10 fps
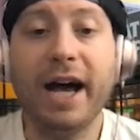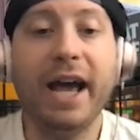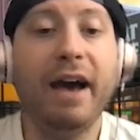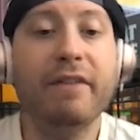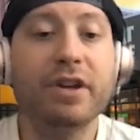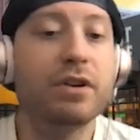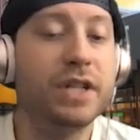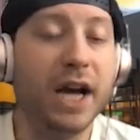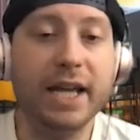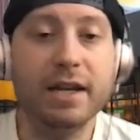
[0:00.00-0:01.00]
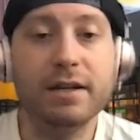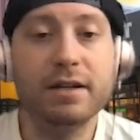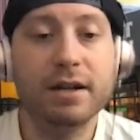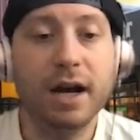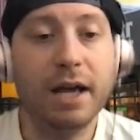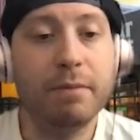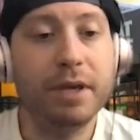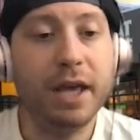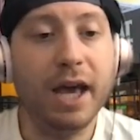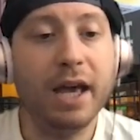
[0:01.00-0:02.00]
I have their Titan
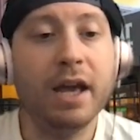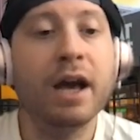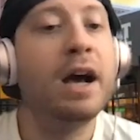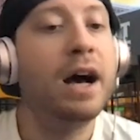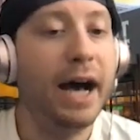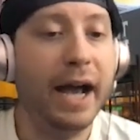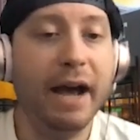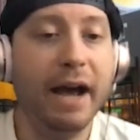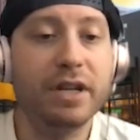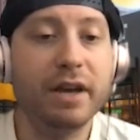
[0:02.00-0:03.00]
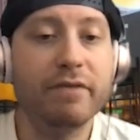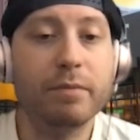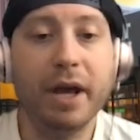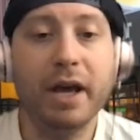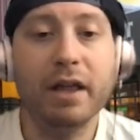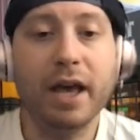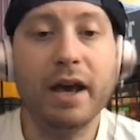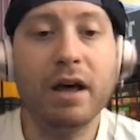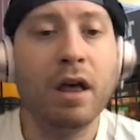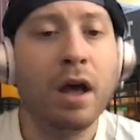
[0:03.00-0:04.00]
IPA. I have the Denver Pale
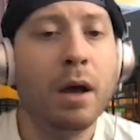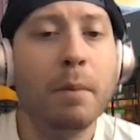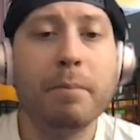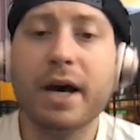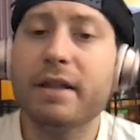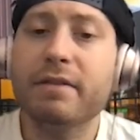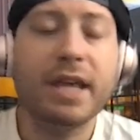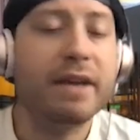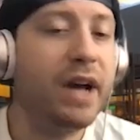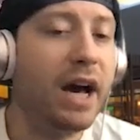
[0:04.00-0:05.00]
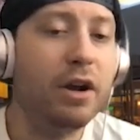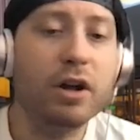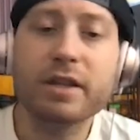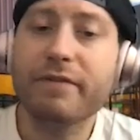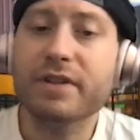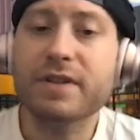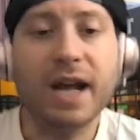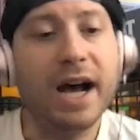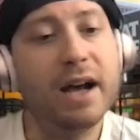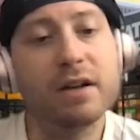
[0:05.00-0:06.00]
Ale, but they've got all different
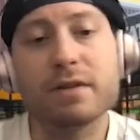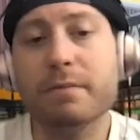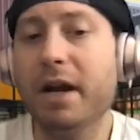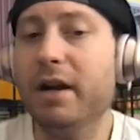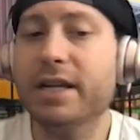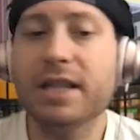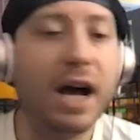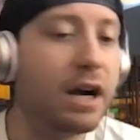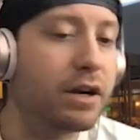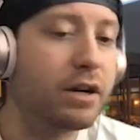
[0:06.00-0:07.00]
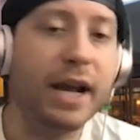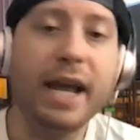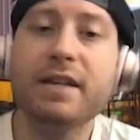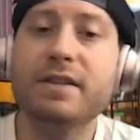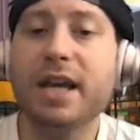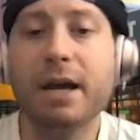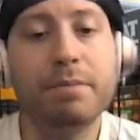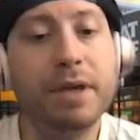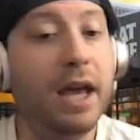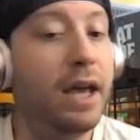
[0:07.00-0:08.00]
styles: American Lager, Hazy
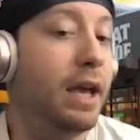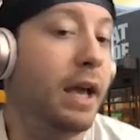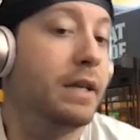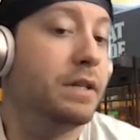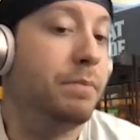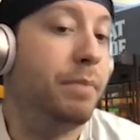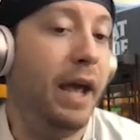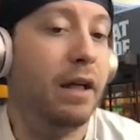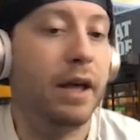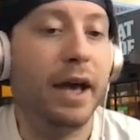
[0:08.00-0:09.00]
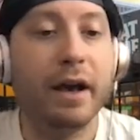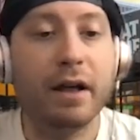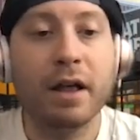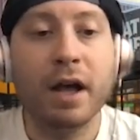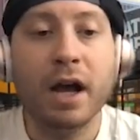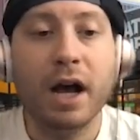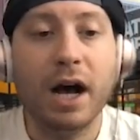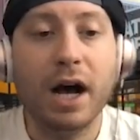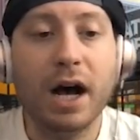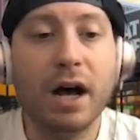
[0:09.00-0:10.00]
IPA, Hazy Pale Ale.
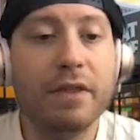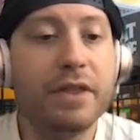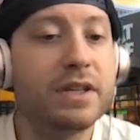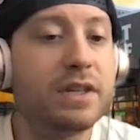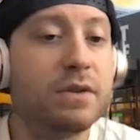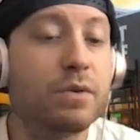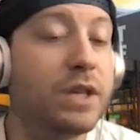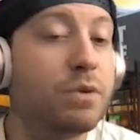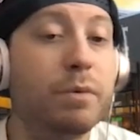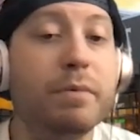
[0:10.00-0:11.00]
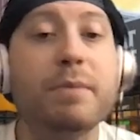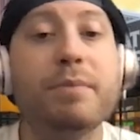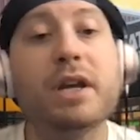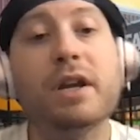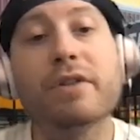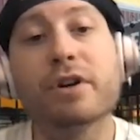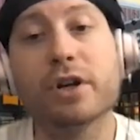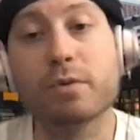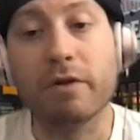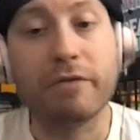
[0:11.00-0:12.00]
Uh, this is this would be another
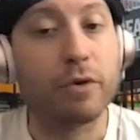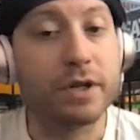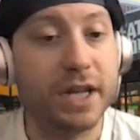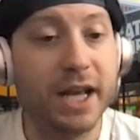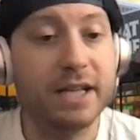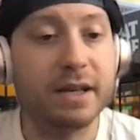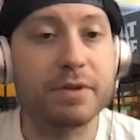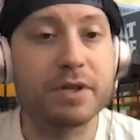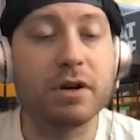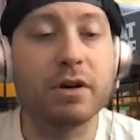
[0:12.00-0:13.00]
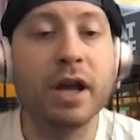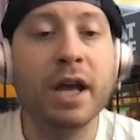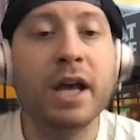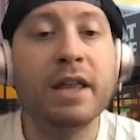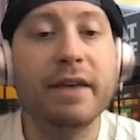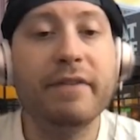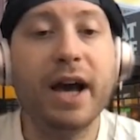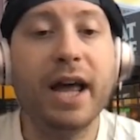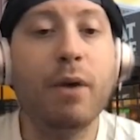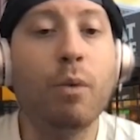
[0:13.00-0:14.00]
good one for today's episode They've
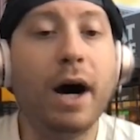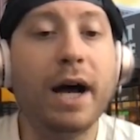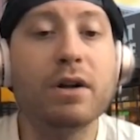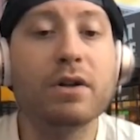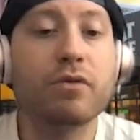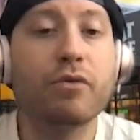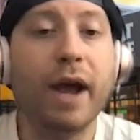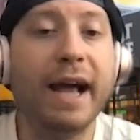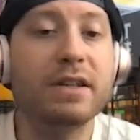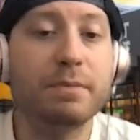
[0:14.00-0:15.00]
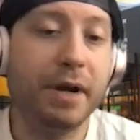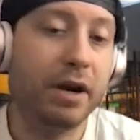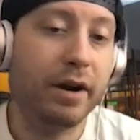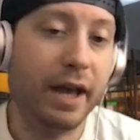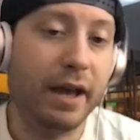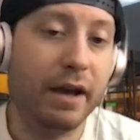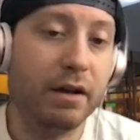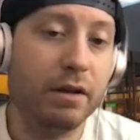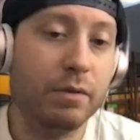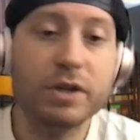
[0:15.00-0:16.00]
got a wild raspberry
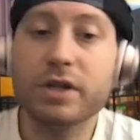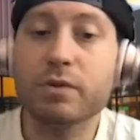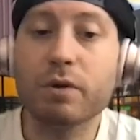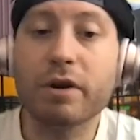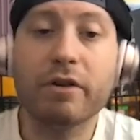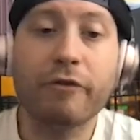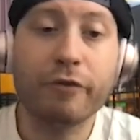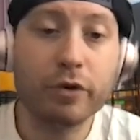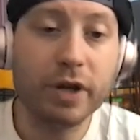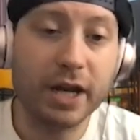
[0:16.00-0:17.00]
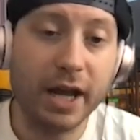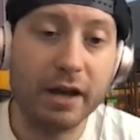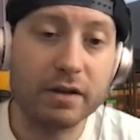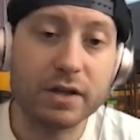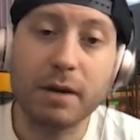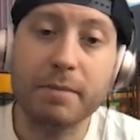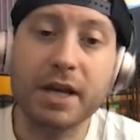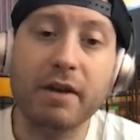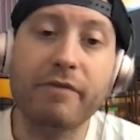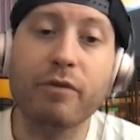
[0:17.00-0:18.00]
ale, which is one of their fruited ales,
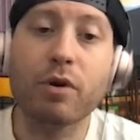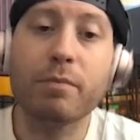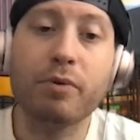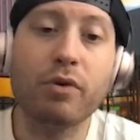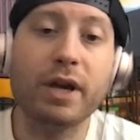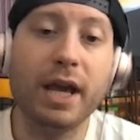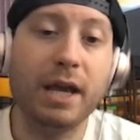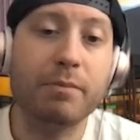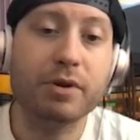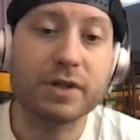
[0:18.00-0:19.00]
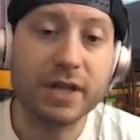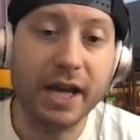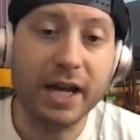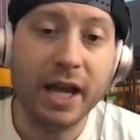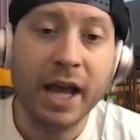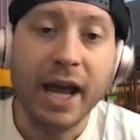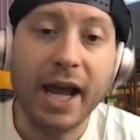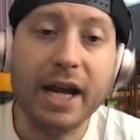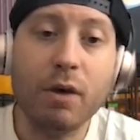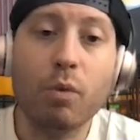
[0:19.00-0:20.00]
coming in at 4.8%,
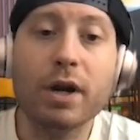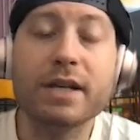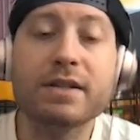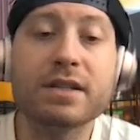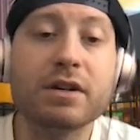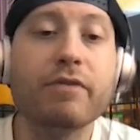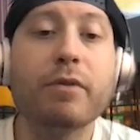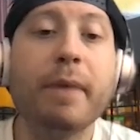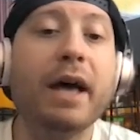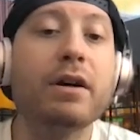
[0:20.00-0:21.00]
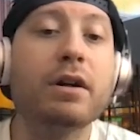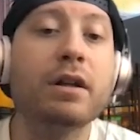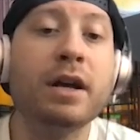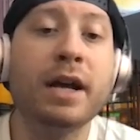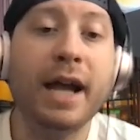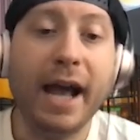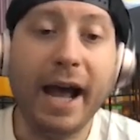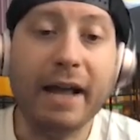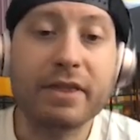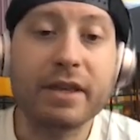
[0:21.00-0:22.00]
and it won a silver medal
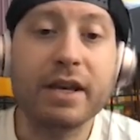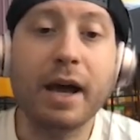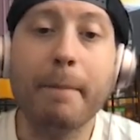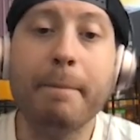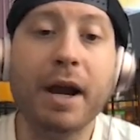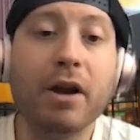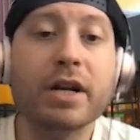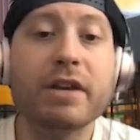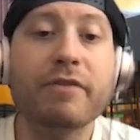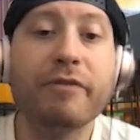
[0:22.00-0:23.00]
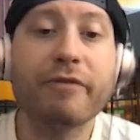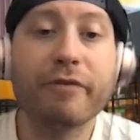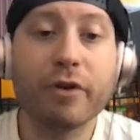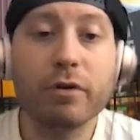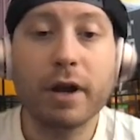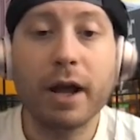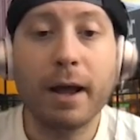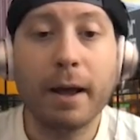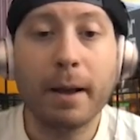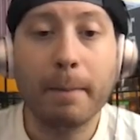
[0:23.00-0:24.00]
at the American Fruit
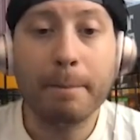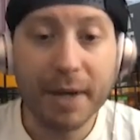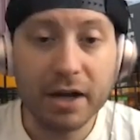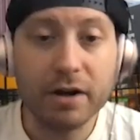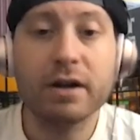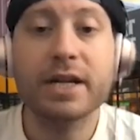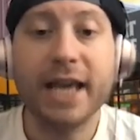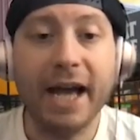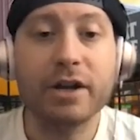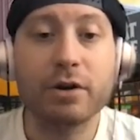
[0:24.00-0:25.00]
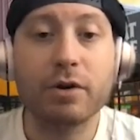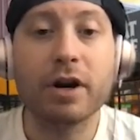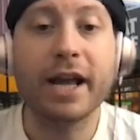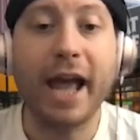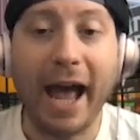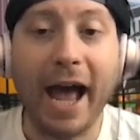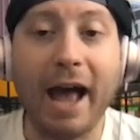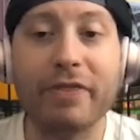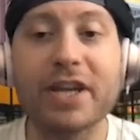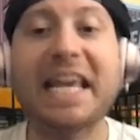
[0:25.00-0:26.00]
Beer category
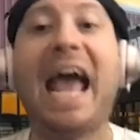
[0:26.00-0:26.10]
at the